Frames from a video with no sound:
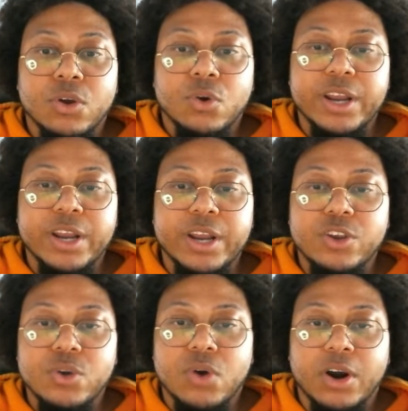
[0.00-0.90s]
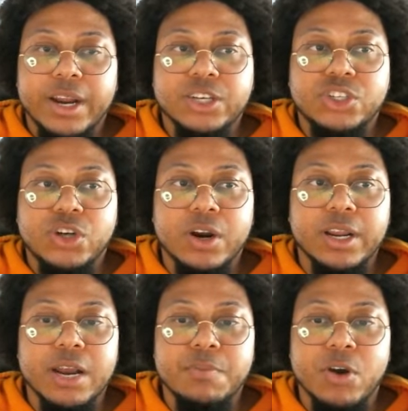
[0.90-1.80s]
when you are in
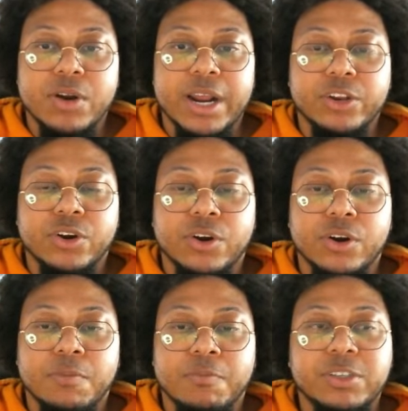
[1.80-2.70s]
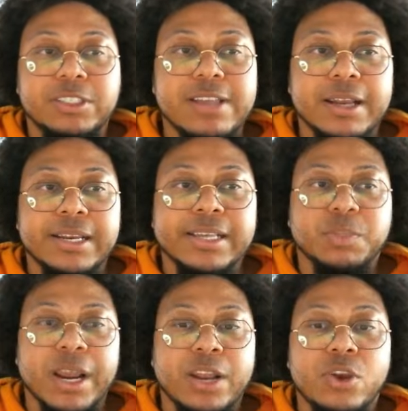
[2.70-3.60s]
Sharingan mode and you're
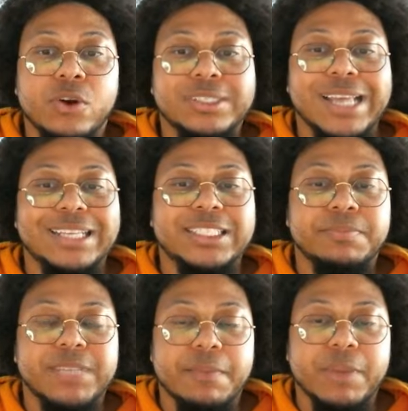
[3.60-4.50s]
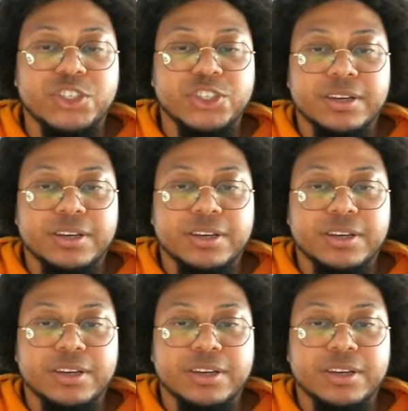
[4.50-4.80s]
anticipating, you don't take chip damage.